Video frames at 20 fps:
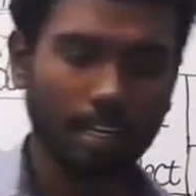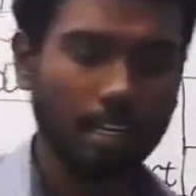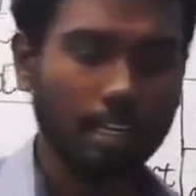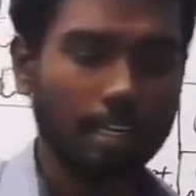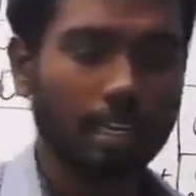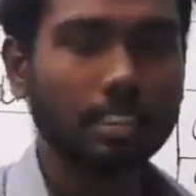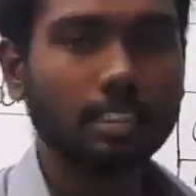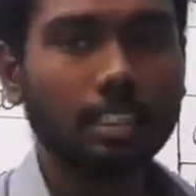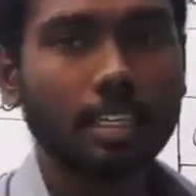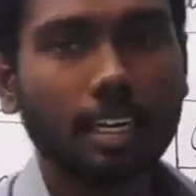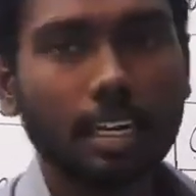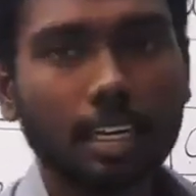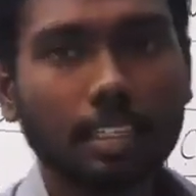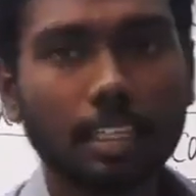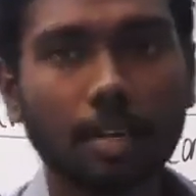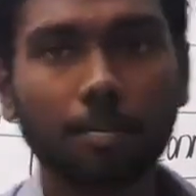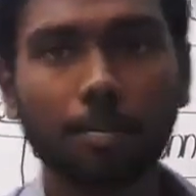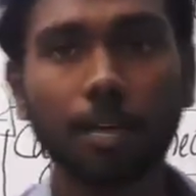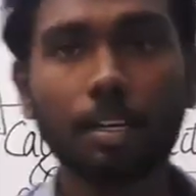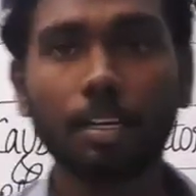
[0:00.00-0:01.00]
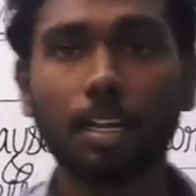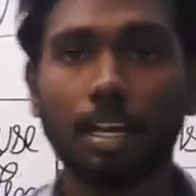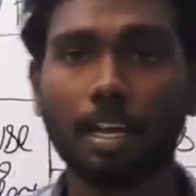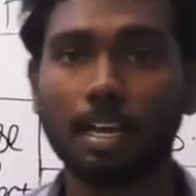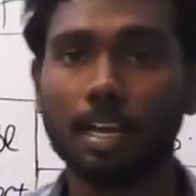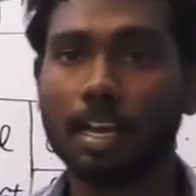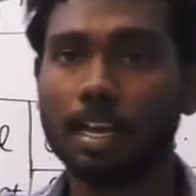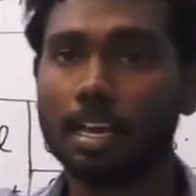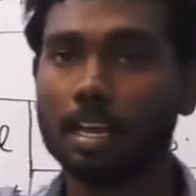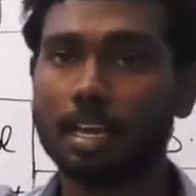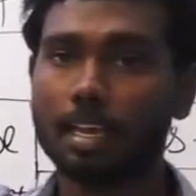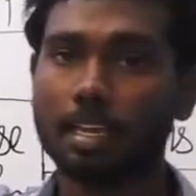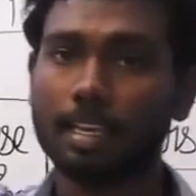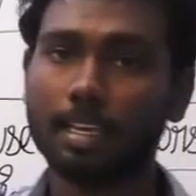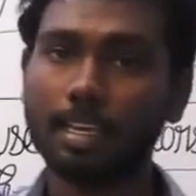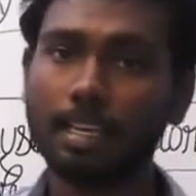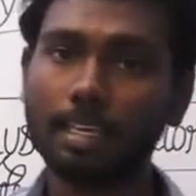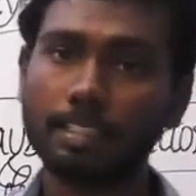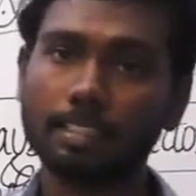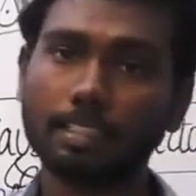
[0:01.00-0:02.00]
consider an example,
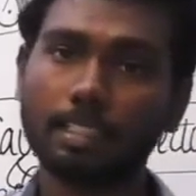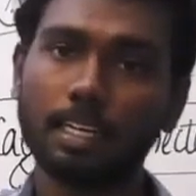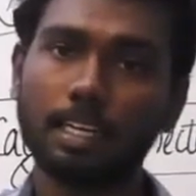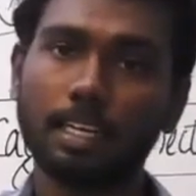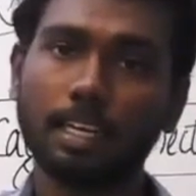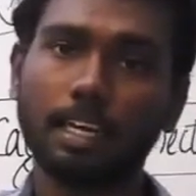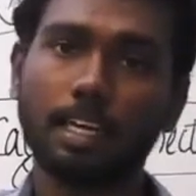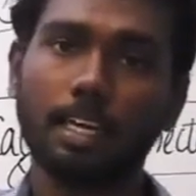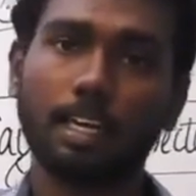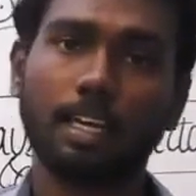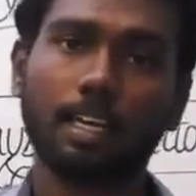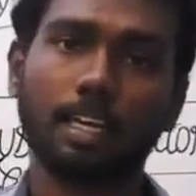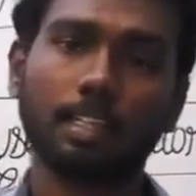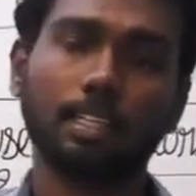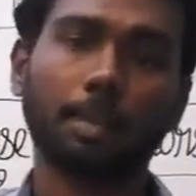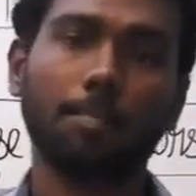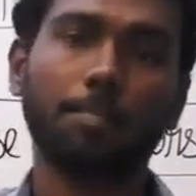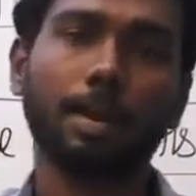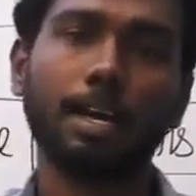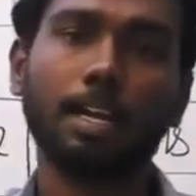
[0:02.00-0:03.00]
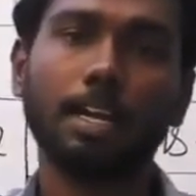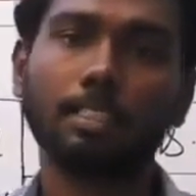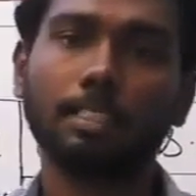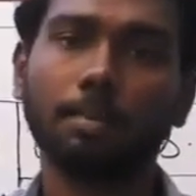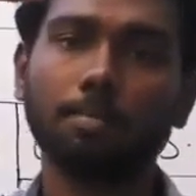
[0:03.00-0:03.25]
each and the para